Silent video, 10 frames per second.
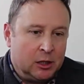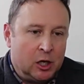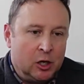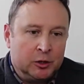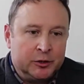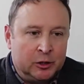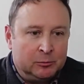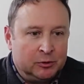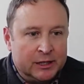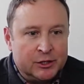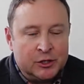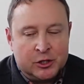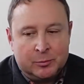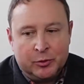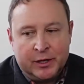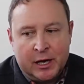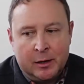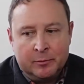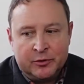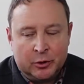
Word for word: long term relationship with them.